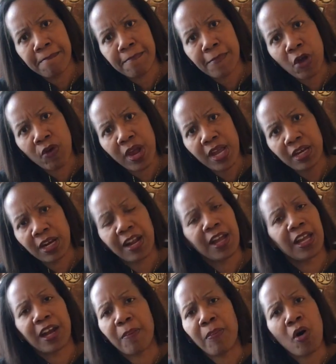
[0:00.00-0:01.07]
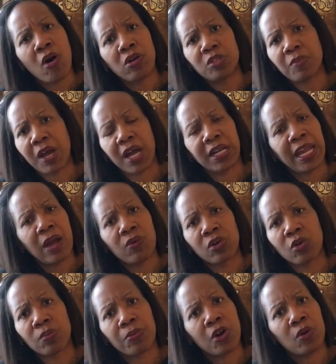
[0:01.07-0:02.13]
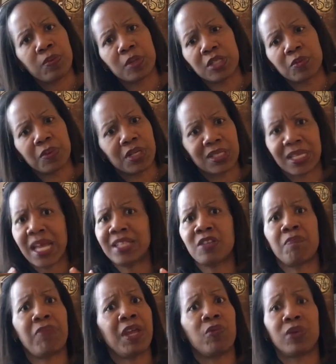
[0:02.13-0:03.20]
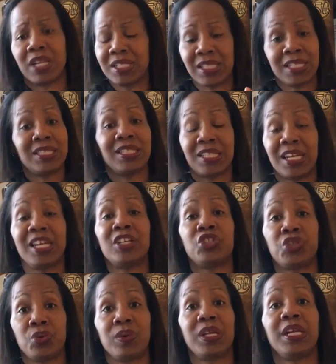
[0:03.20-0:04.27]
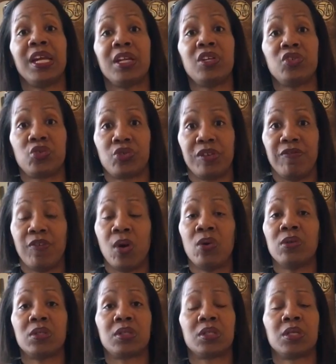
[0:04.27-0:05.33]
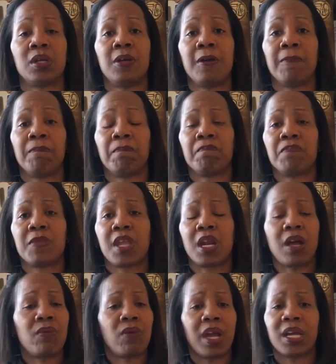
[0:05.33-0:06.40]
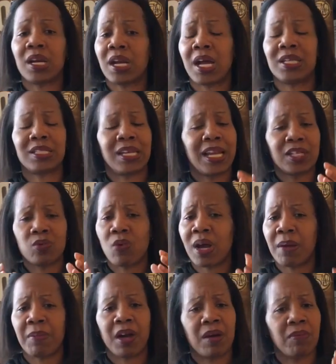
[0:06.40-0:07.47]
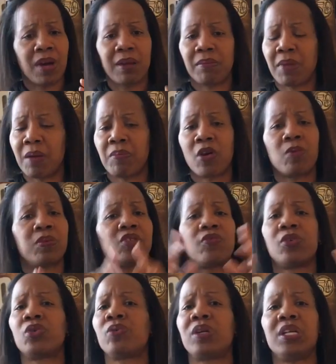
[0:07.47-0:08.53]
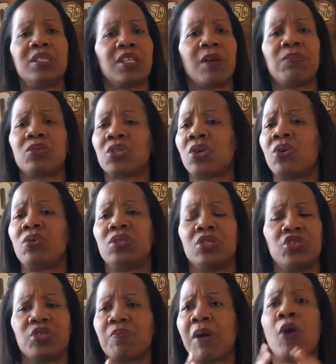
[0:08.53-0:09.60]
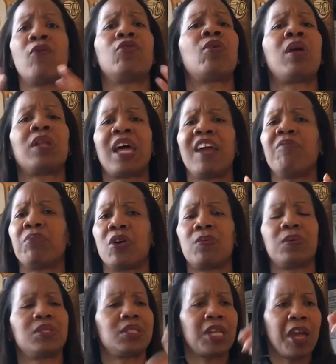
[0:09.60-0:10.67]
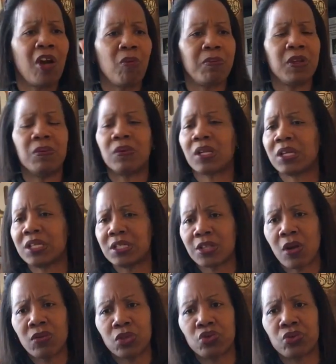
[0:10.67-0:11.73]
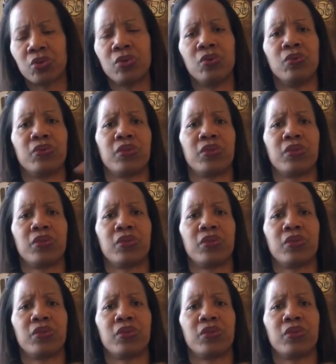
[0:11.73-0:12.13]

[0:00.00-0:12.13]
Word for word: All right, and I, and I pause behind that one on purpose because that's a big one. This is an issue in the industry, folks. And I recognize, and that's why my, my, my purpose for doing these episodes and just my overall life purpose to help people and to tell the truth.